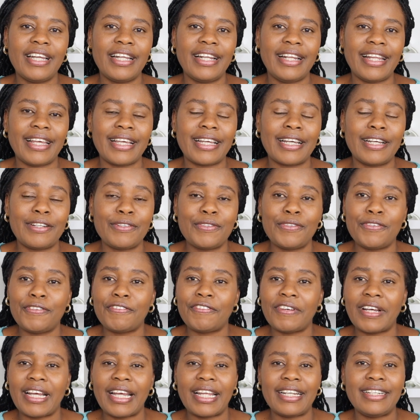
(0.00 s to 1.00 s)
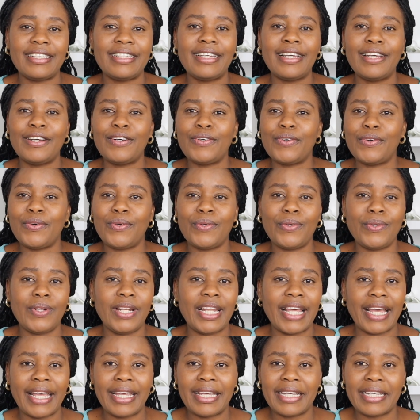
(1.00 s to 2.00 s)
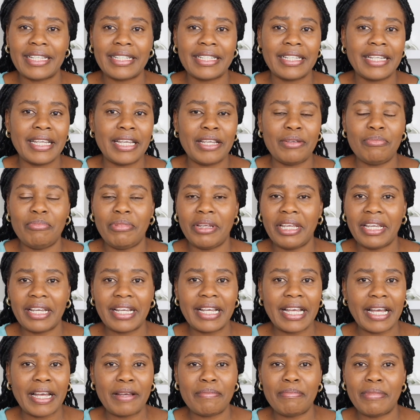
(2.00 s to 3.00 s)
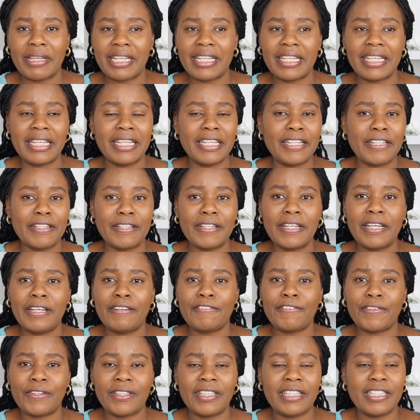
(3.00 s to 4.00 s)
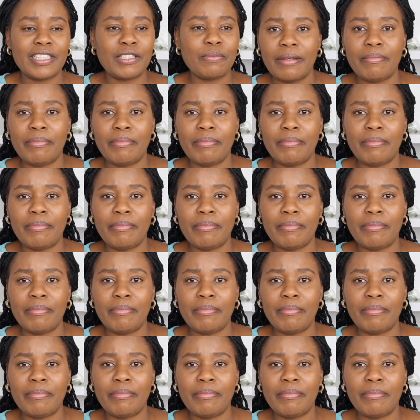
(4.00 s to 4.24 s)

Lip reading: like an orphan, or like a beggar begging for this,